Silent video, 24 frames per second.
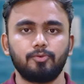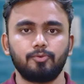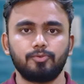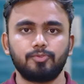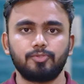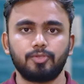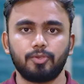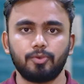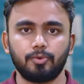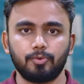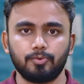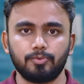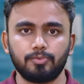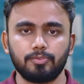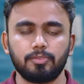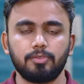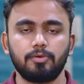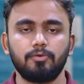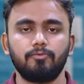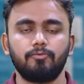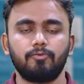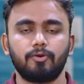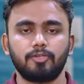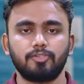use queues
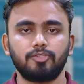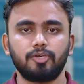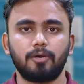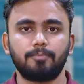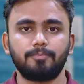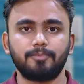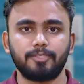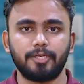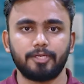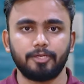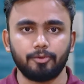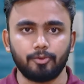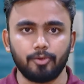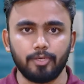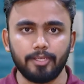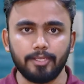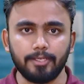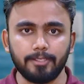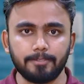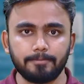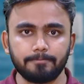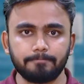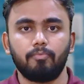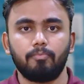for job scheduling,
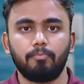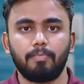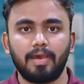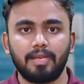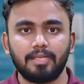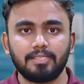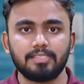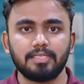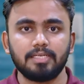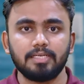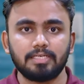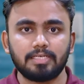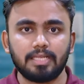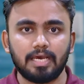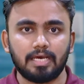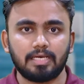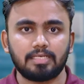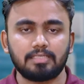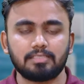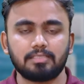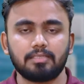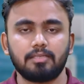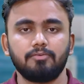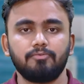managing
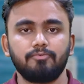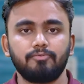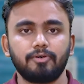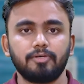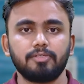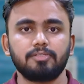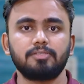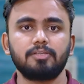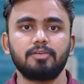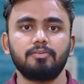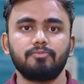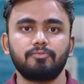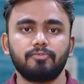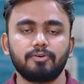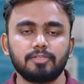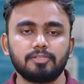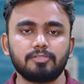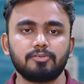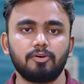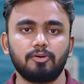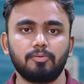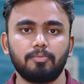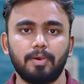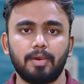tasks in first in
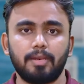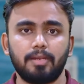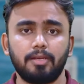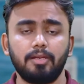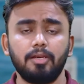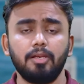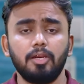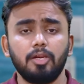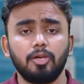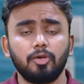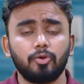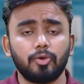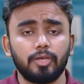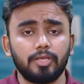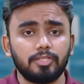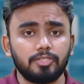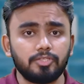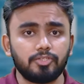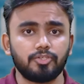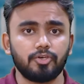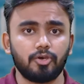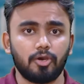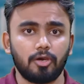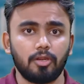first out manner to
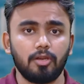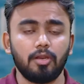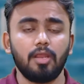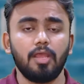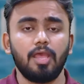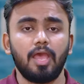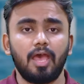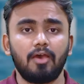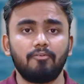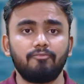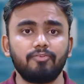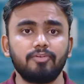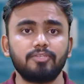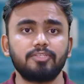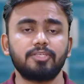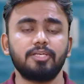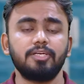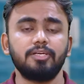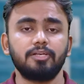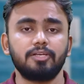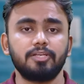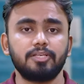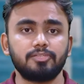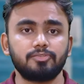ensure
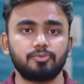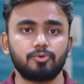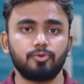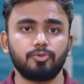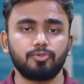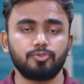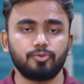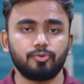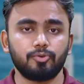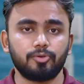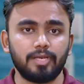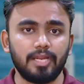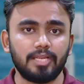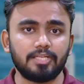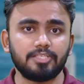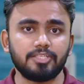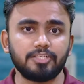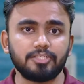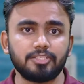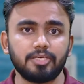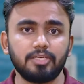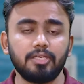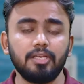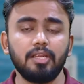efficient resource
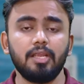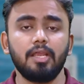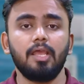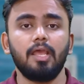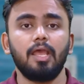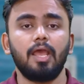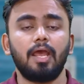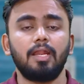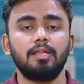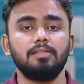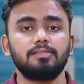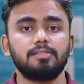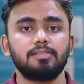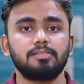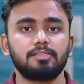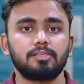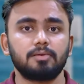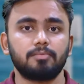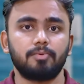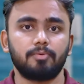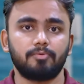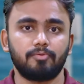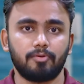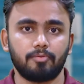utilization and system
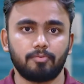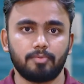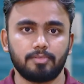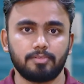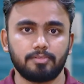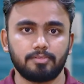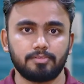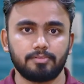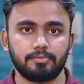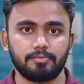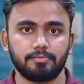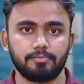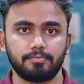performance.